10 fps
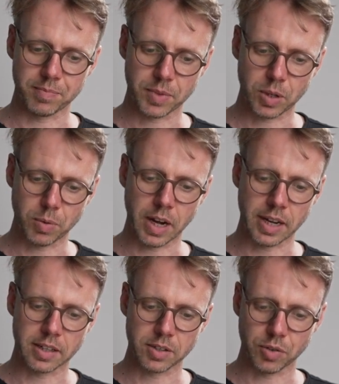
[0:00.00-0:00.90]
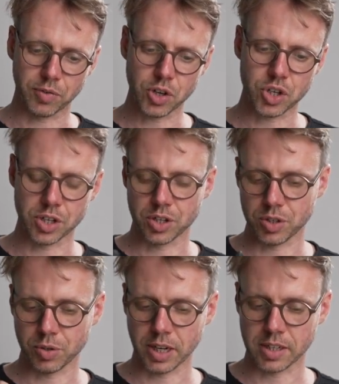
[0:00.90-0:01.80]
quite sufficient
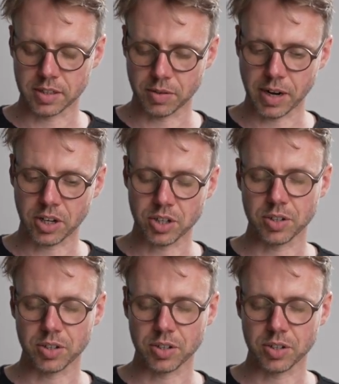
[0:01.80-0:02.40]
to get this direction.